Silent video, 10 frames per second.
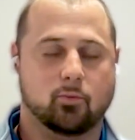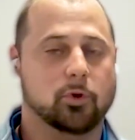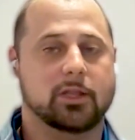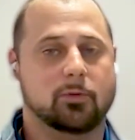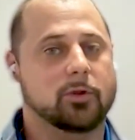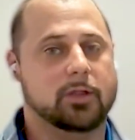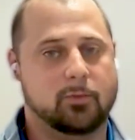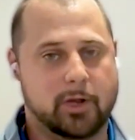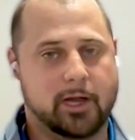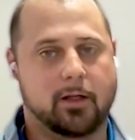really,
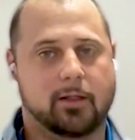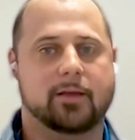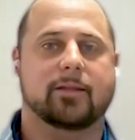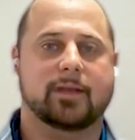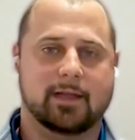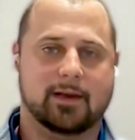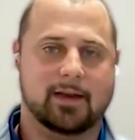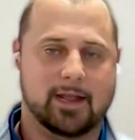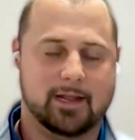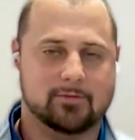really well, and then they get a
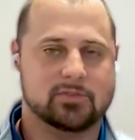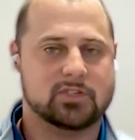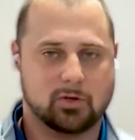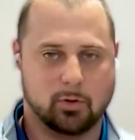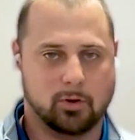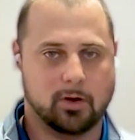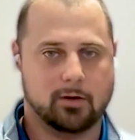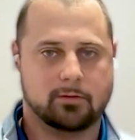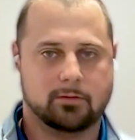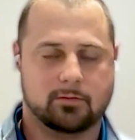negative
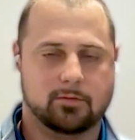score,